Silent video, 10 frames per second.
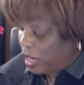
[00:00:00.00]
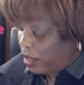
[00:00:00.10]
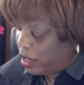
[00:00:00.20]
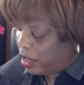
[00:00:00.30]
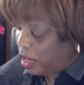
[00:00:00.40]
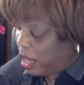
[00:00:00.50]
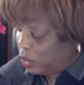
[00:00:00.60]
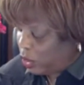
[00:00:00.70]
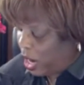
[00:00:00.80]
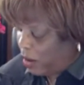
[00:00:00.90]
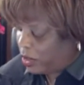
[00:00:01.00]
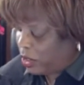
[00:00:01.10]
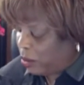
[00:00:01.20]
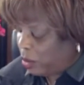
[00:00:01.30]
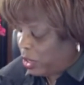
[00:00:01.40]
then the 100 hours
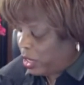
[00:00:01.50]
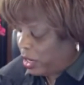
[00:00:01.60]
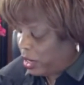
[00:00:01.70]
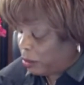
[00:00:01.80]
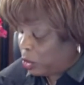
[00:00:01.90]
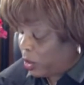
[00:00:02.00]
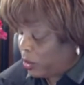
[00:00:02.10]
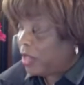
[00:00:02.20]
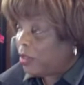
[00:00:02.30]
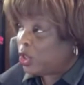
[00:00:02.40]
of then the